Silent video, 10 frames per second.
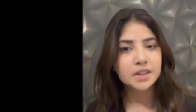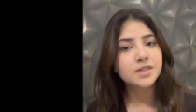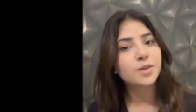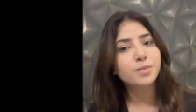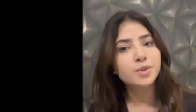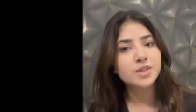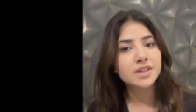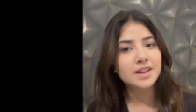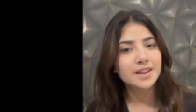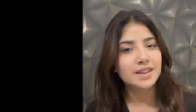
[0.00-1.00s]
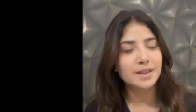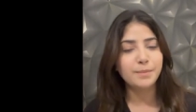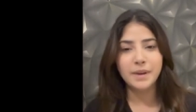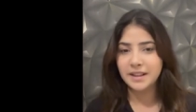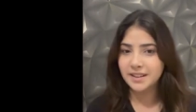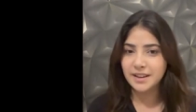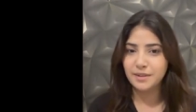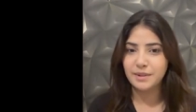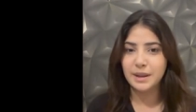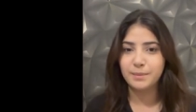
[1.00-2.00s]
So Pooja Tandon, the Python
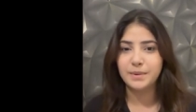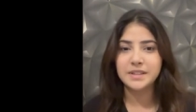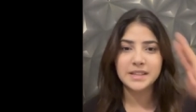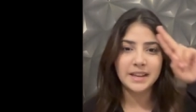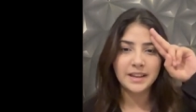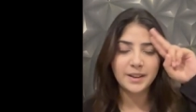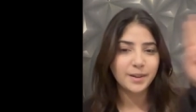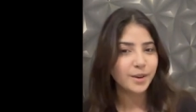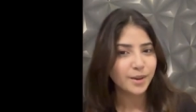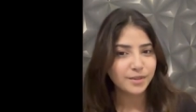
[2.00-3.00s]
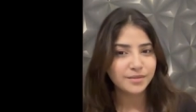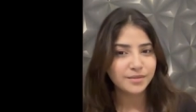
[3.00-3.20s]
developer, signing off.